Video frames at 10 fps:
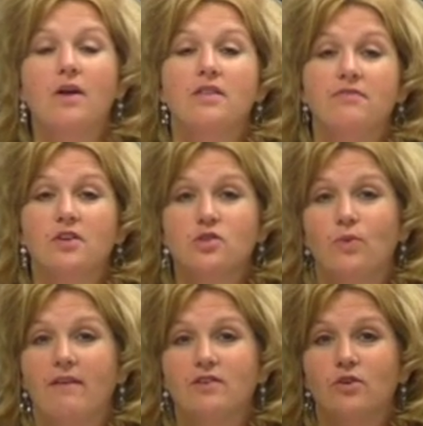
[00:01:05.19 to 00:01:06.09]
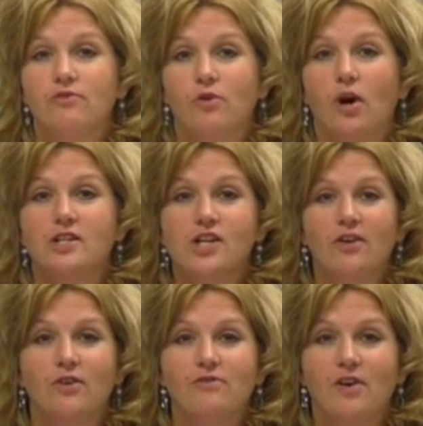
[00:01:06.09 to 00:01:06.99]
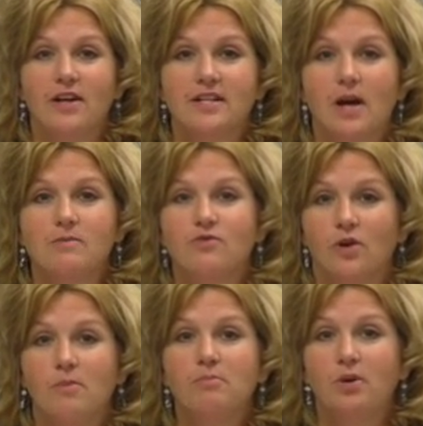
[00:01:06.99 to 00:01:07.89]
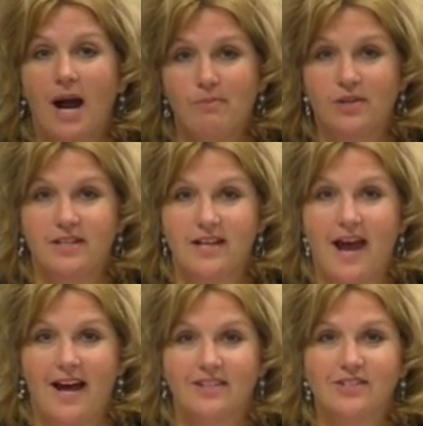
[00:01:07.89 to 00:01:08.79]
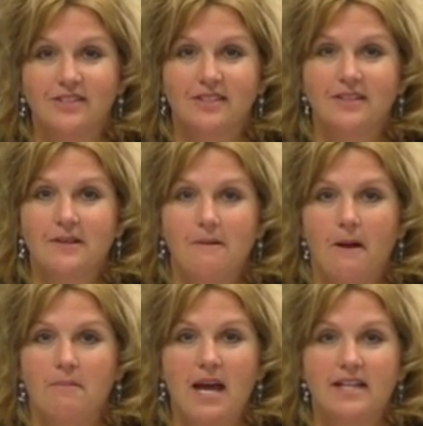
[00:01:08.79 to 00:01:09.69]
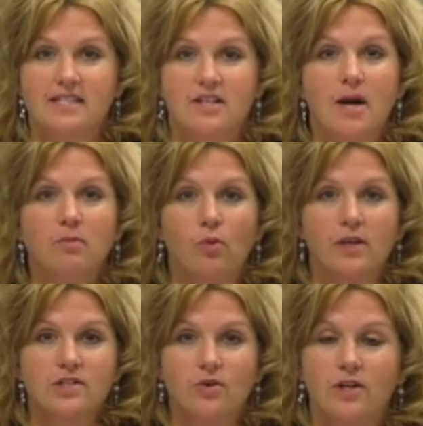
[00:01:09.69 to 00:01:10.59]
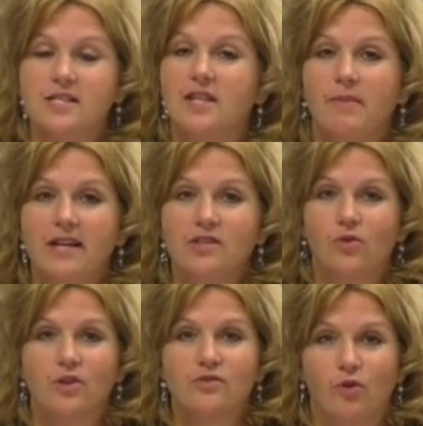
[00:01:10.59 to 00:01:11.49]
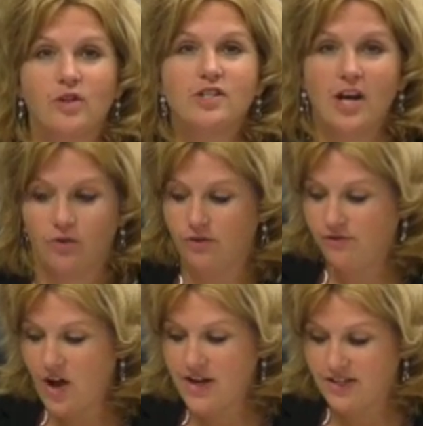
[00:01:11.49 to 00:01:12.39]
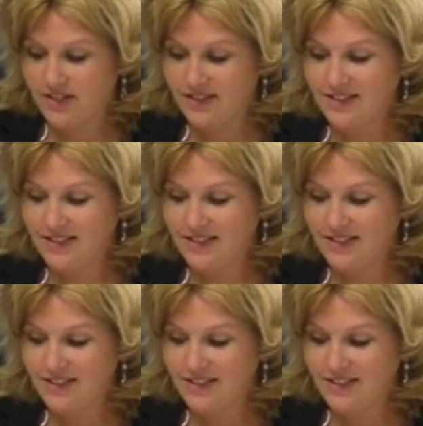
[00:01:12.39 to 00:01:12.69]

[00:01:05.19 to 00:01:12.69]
The first revenue for a general fund comes from property tax. That is the number one source and the main source for the general fund.